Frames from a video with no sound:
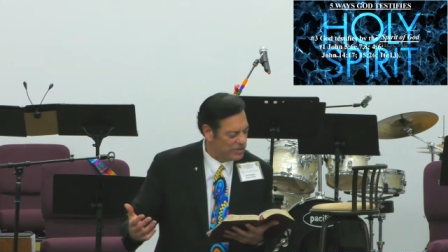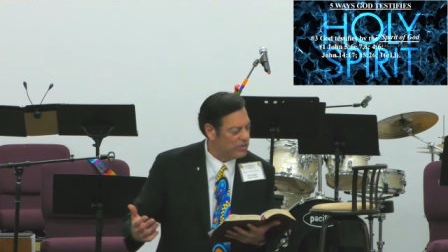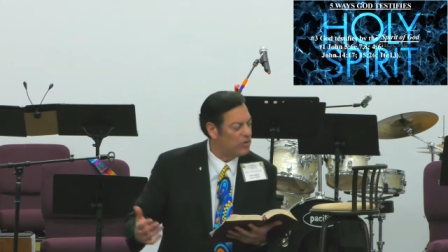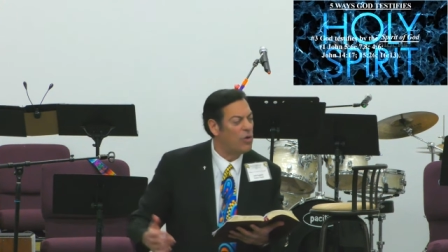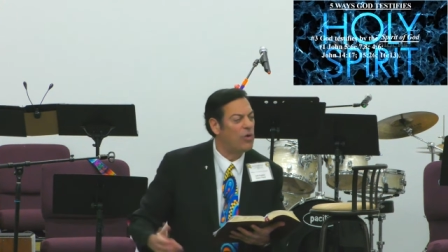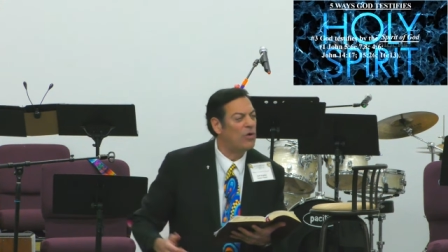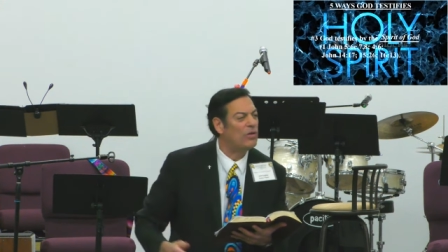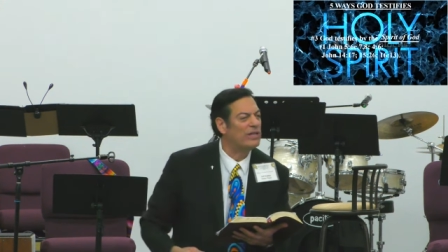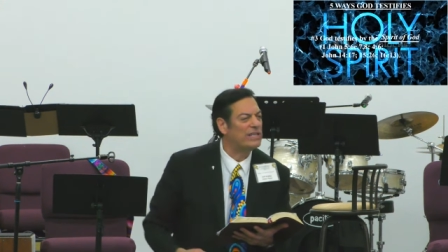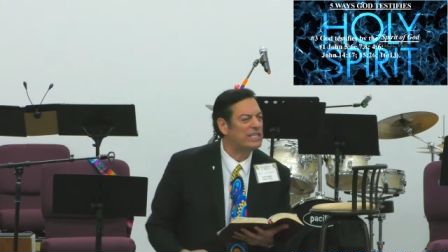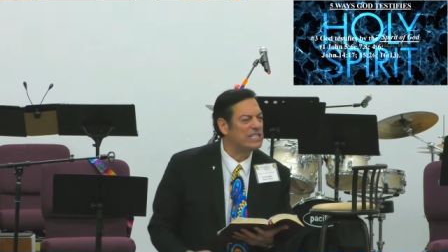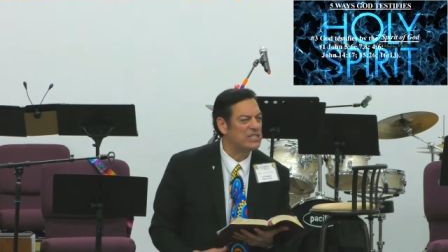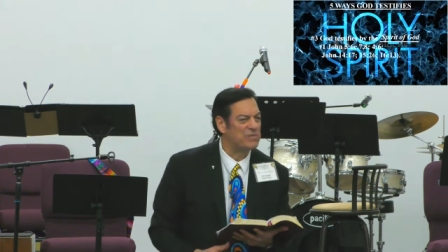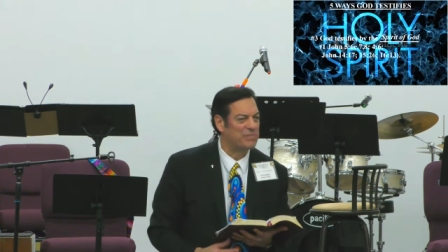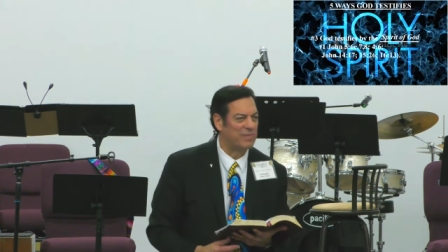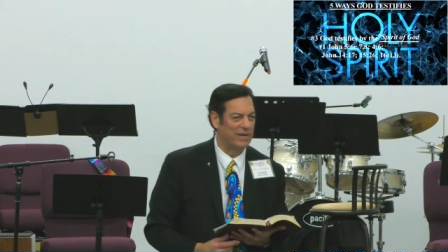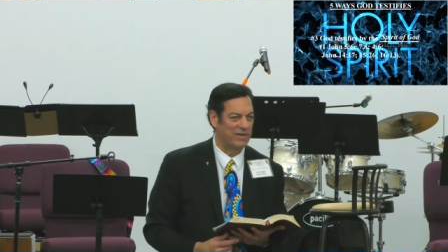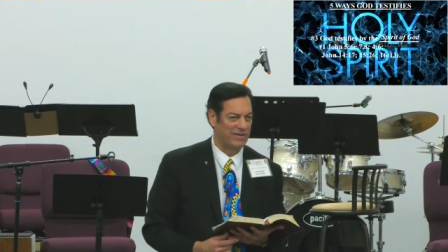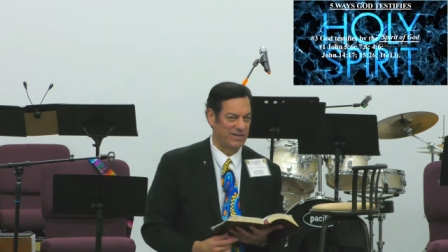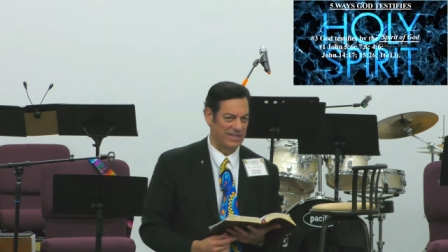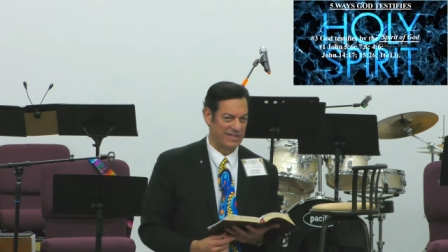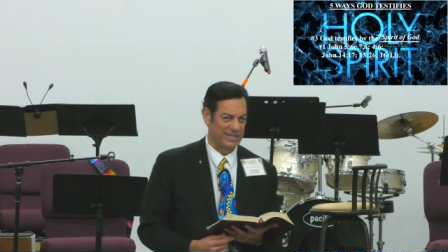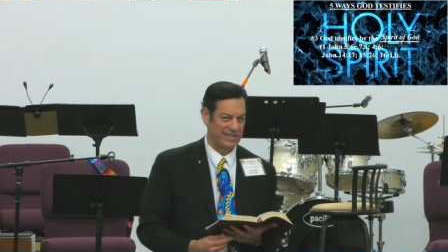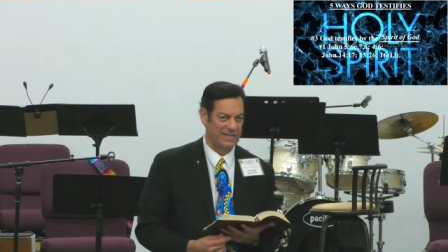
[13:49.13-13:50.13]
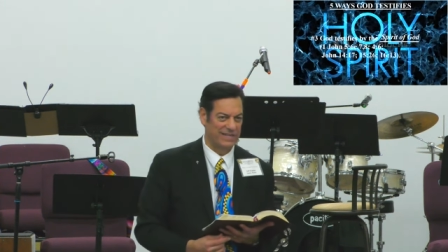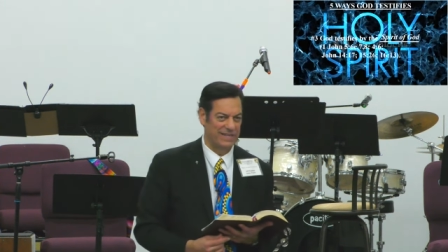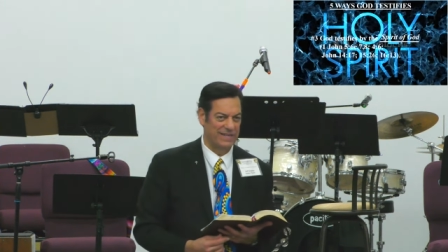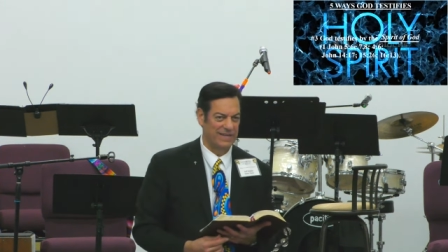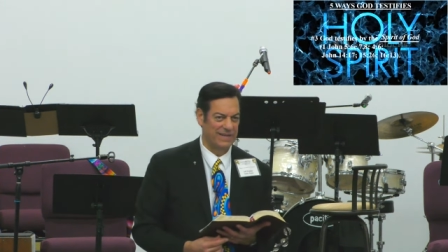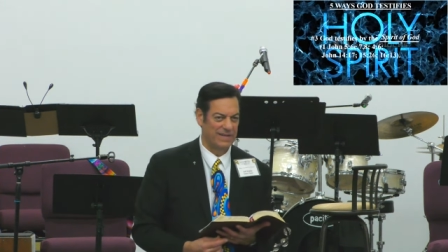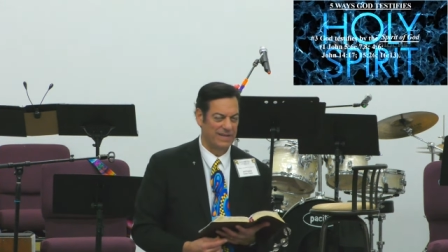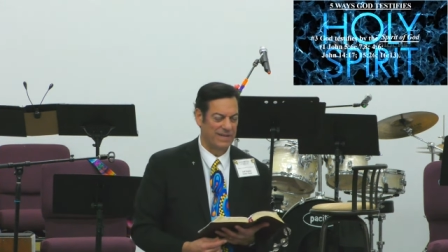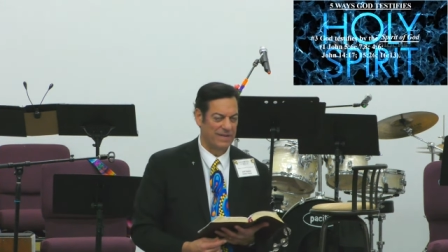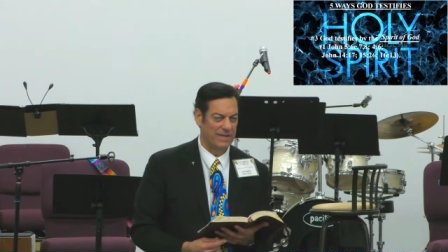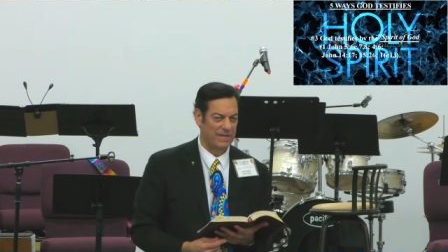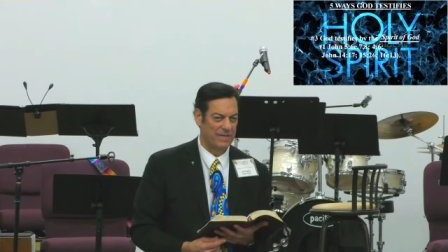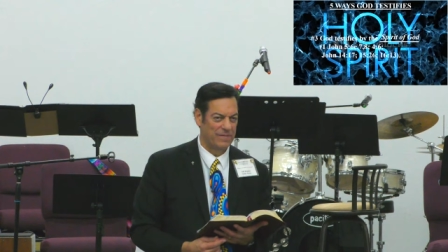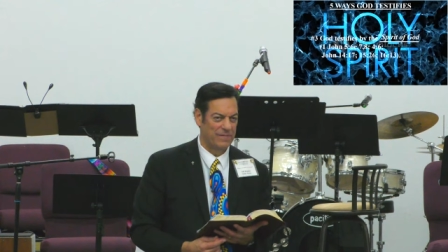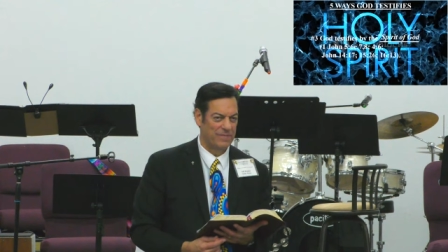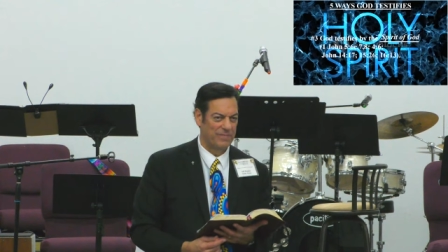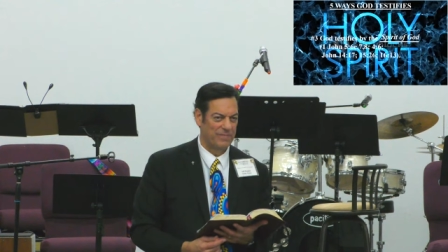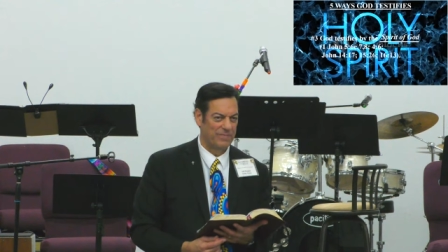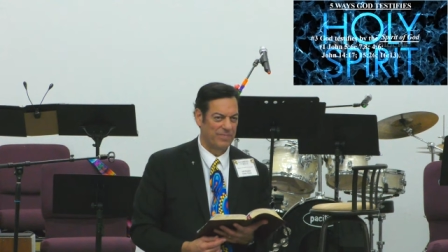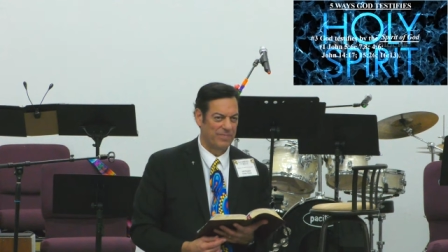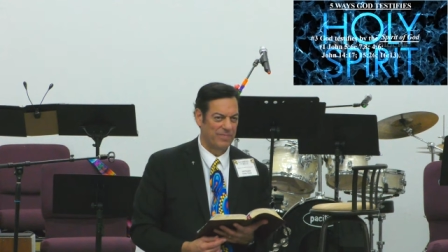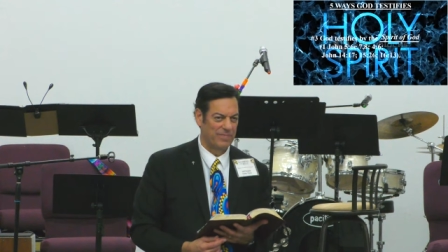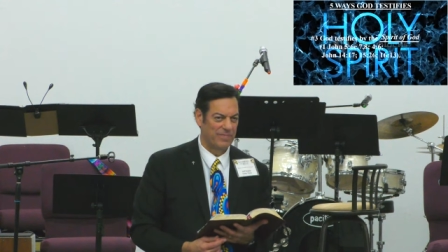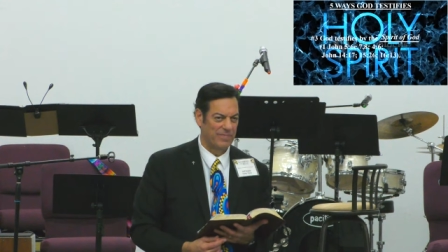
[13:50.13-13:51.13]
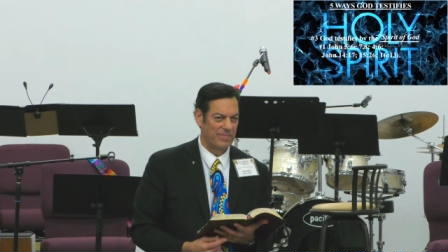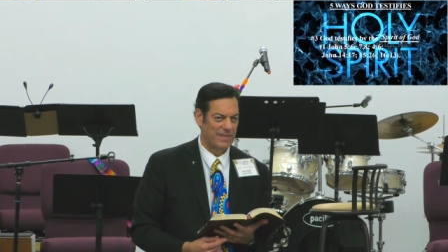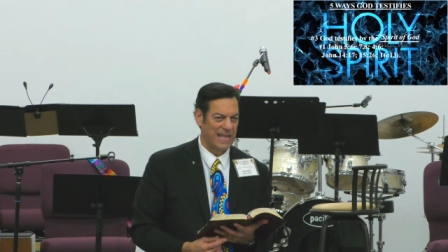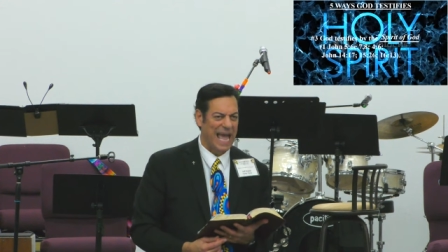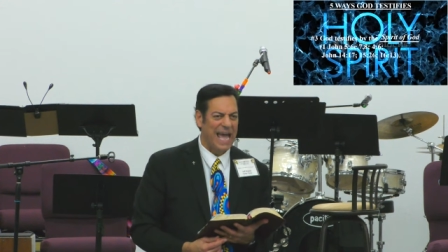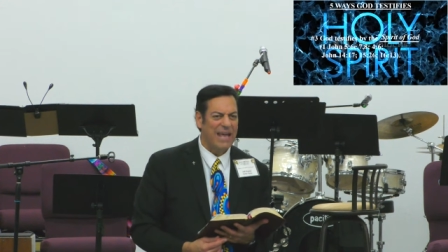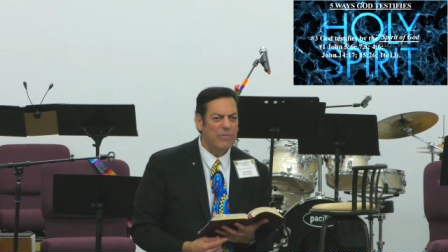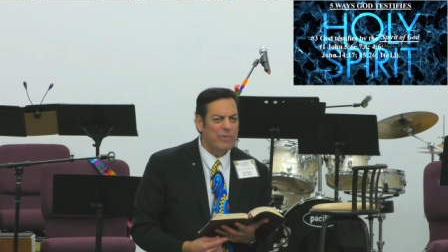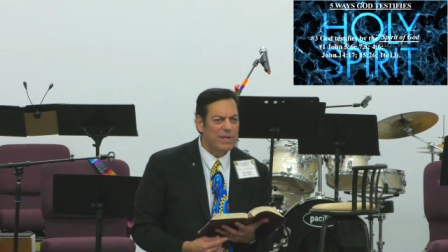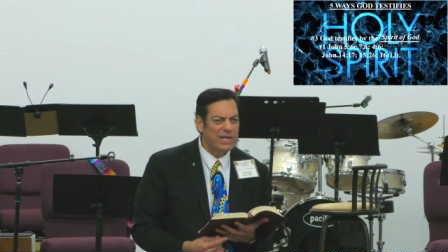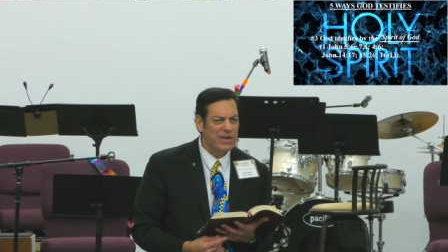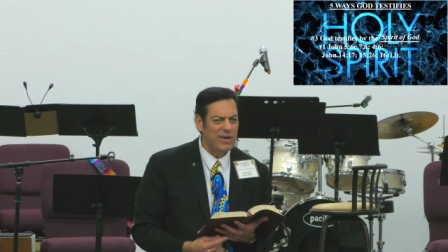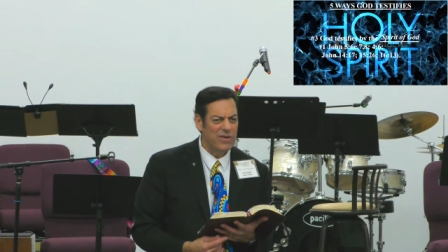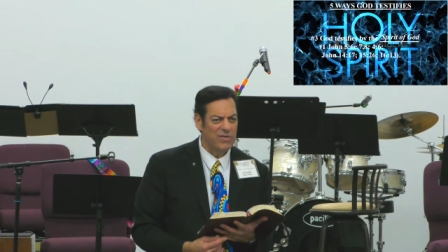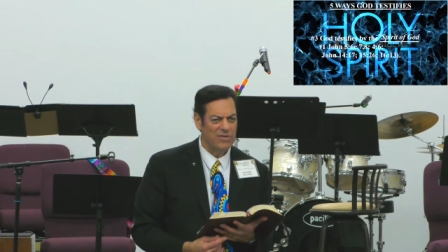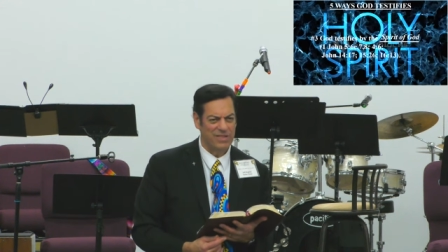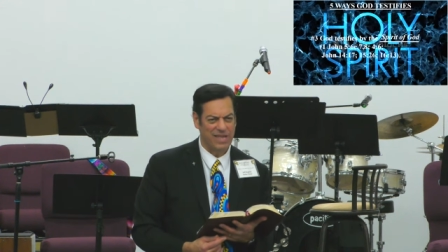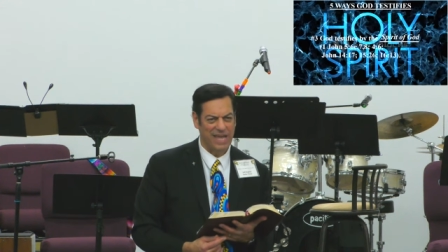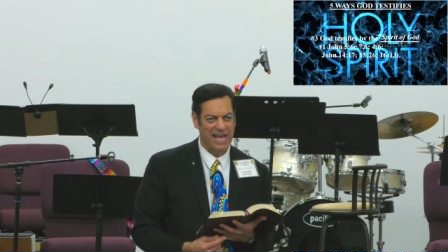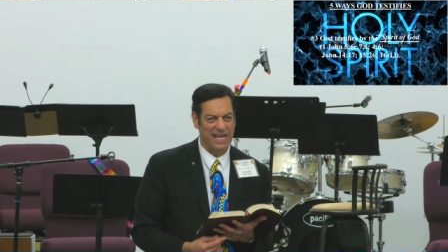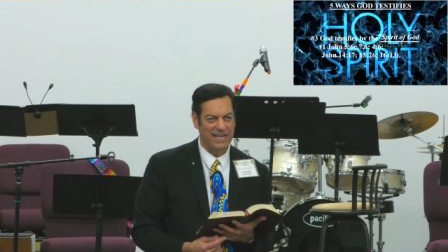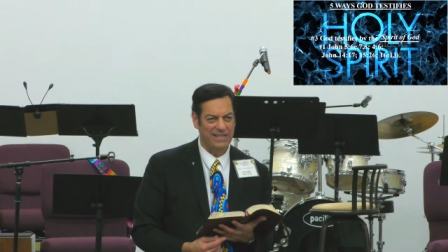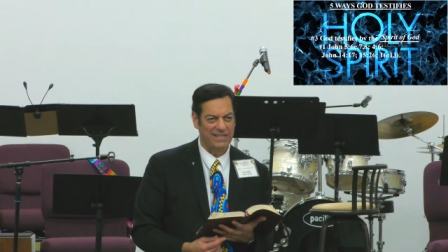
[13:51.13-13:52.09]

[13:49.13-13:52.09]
Holy Spirit. How do we know that?